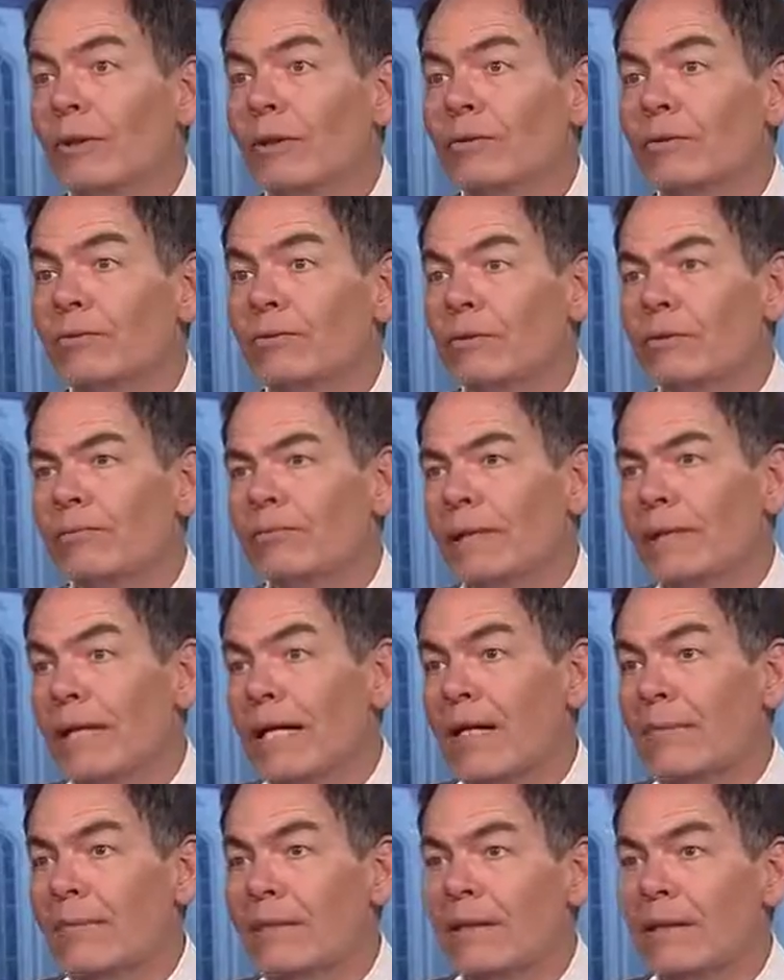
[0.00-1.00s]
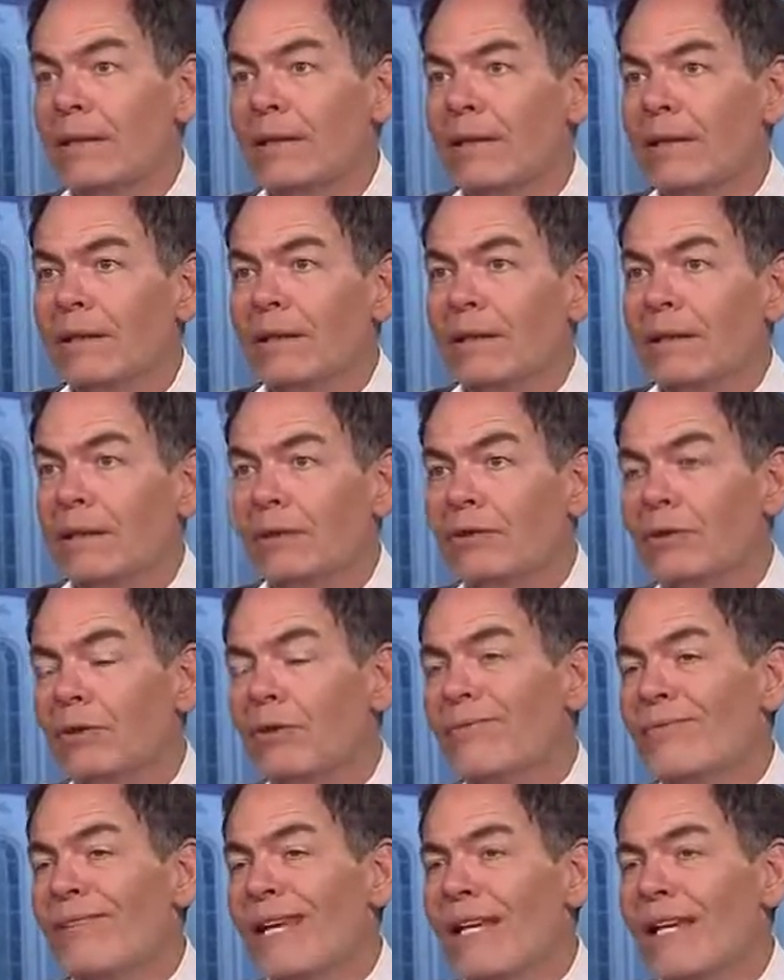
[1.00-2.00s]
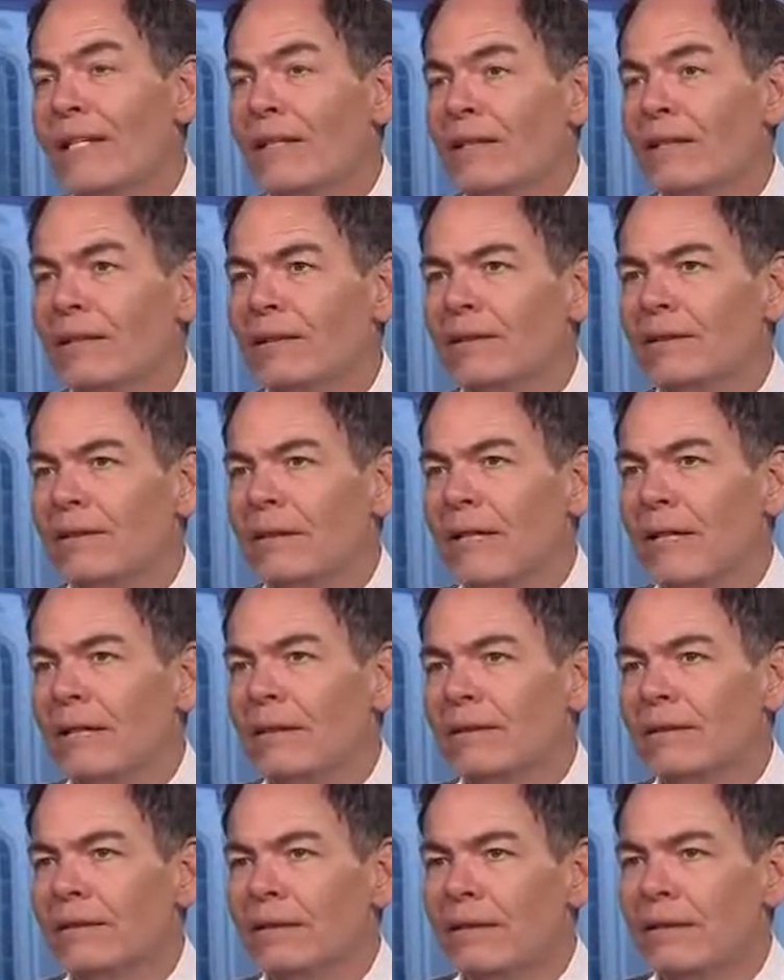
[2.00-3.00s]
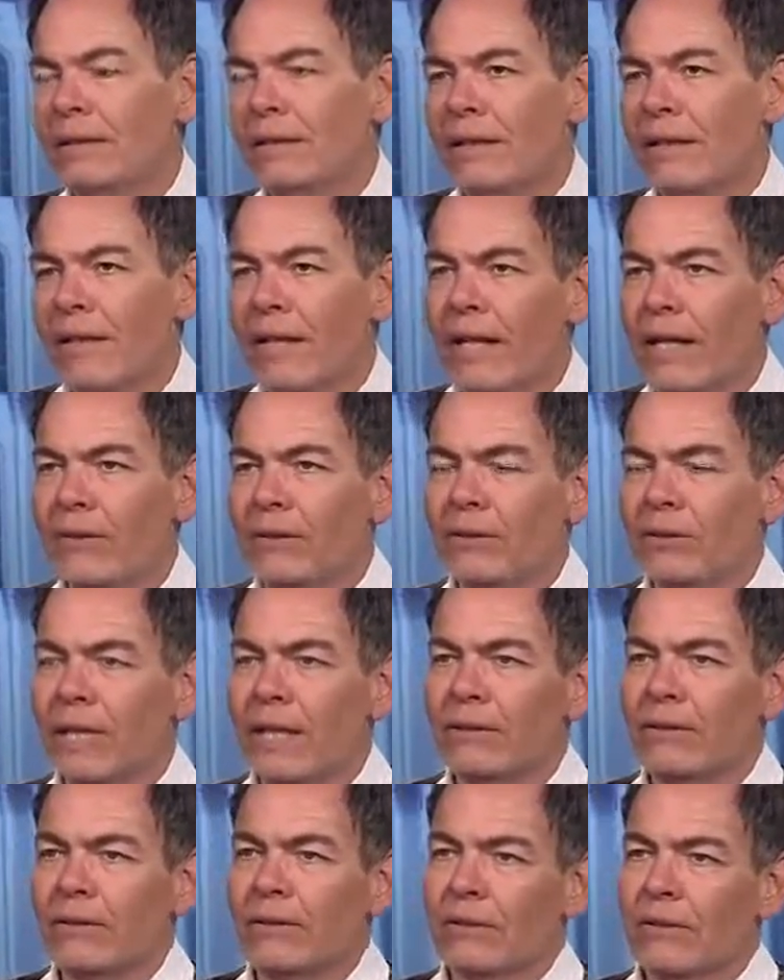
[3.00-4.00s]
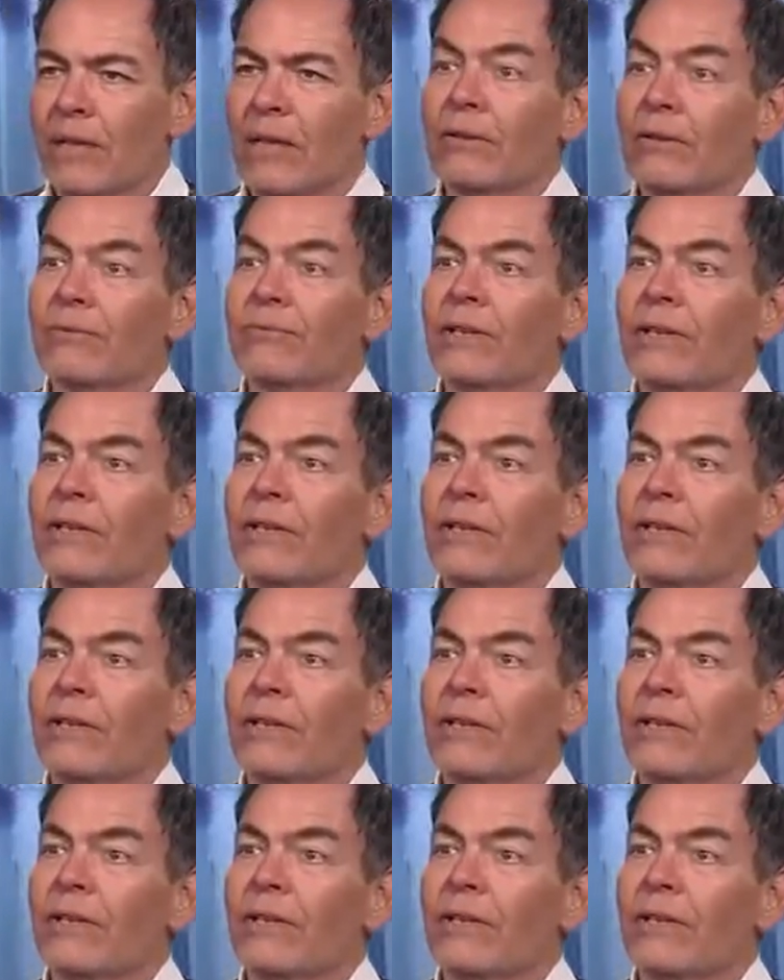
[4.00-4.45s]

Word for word: boat from Miami. Yeah, sure to did. Havana, and it's got uh, that Irish actor Colin